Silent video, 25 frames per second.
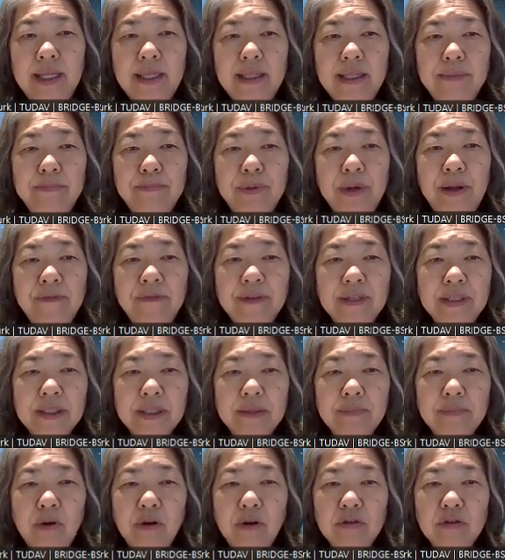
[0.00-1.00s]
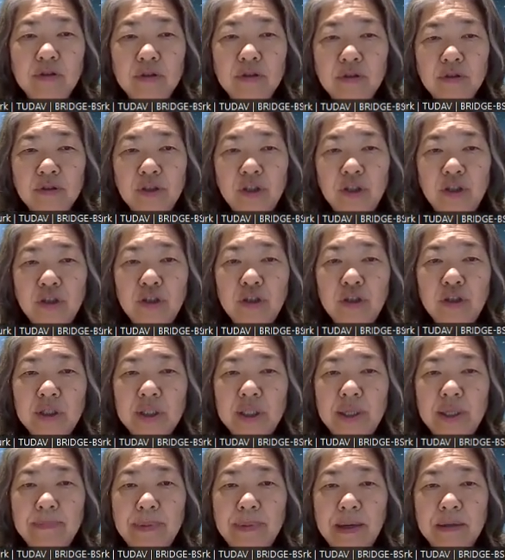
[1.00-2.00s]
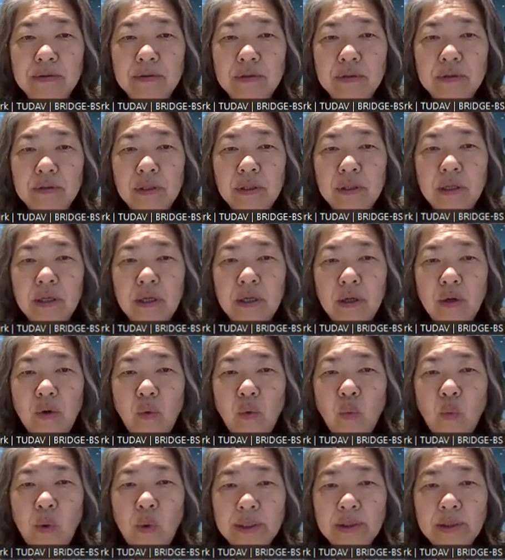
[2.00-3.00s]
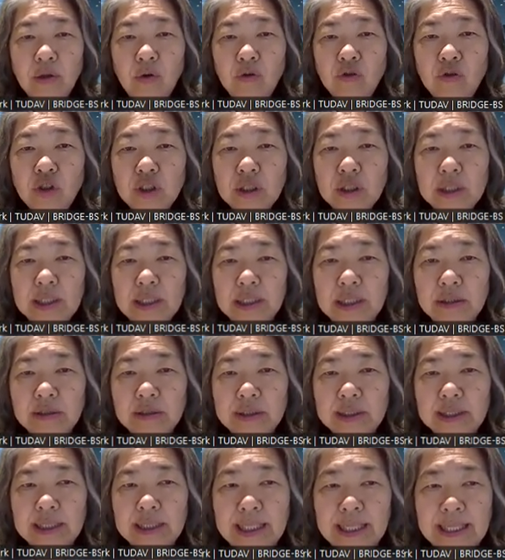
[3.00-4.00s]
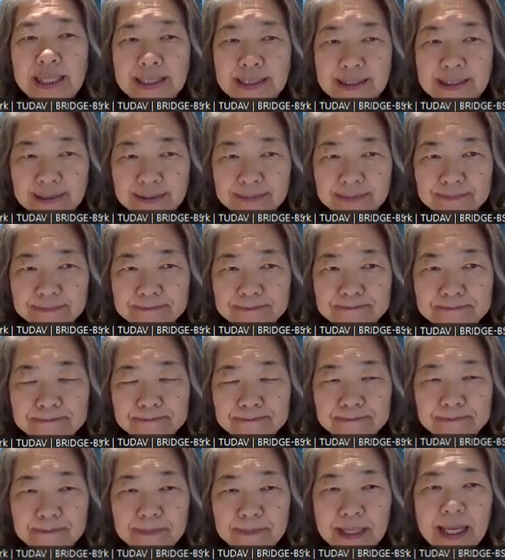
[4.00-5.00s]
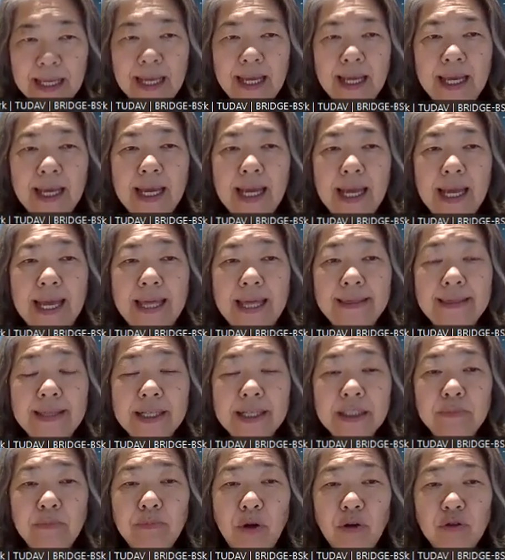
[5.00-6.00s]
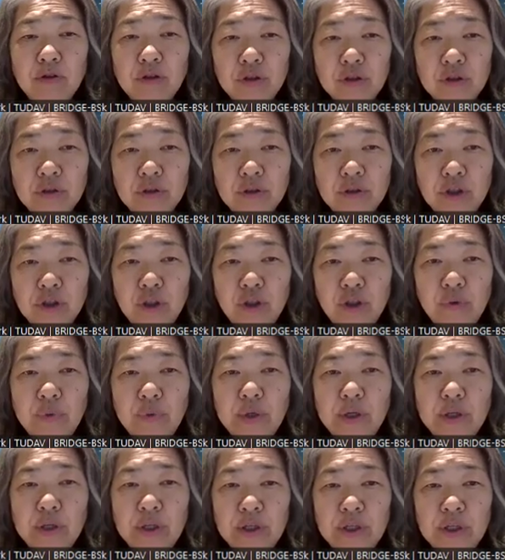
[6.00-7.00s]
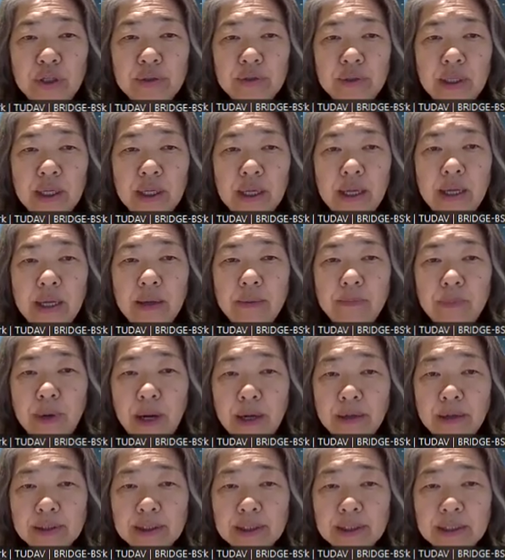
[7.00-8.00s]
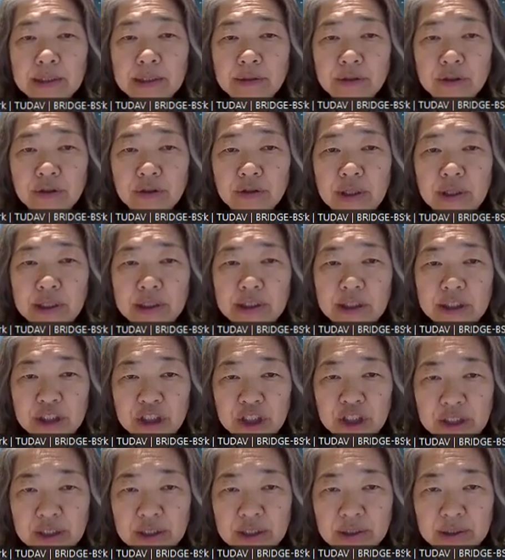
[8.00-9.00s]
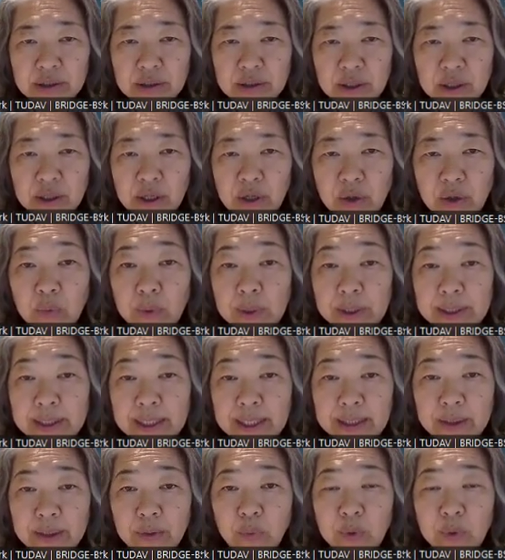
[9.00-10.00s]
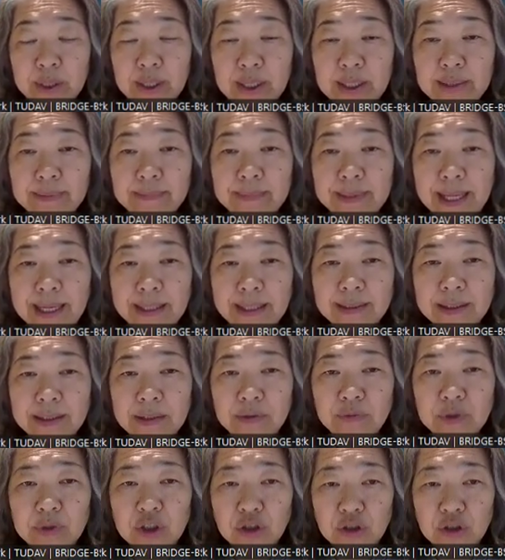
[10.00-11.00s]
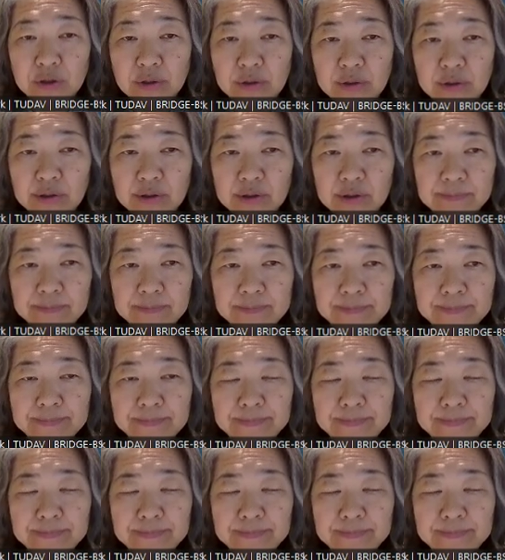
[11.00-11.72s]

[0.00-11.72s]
In the previous module, you learned about what ocean literacy is. In this module, you will learn practical strategies we did within the Black Sea regions.